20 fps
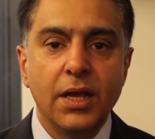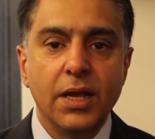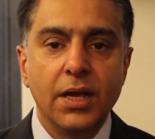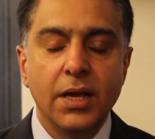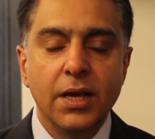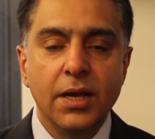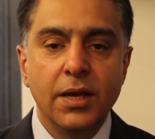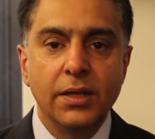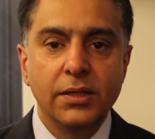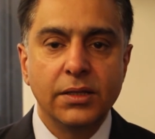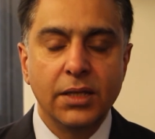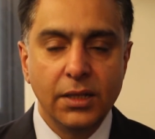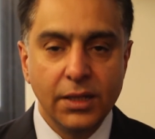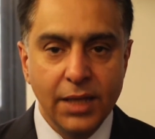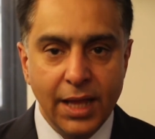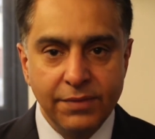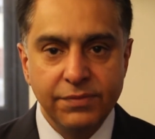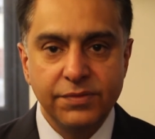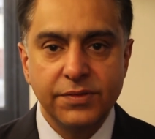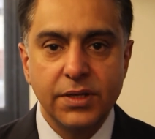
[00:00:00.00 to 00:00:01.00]

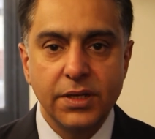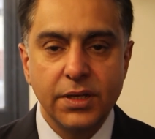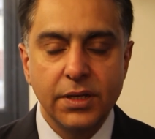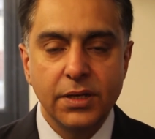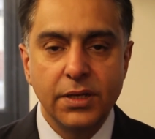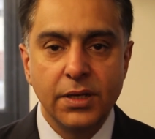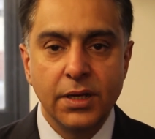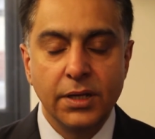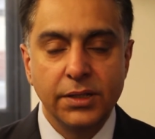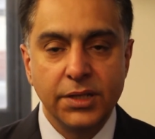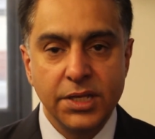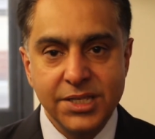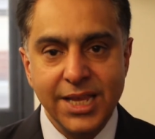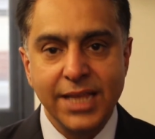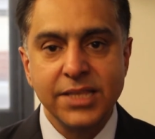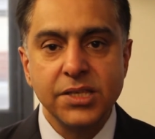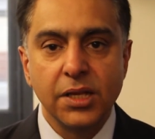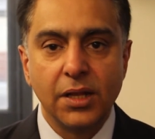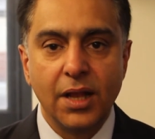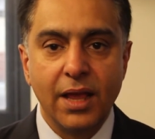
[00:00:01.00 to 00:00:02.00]
the
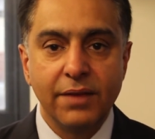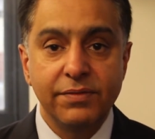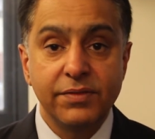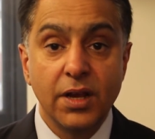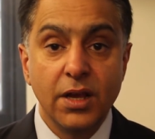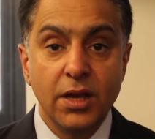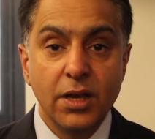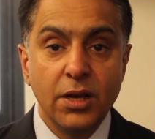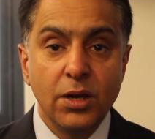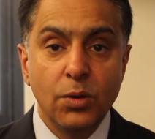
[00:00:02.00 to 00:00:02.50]
centre left,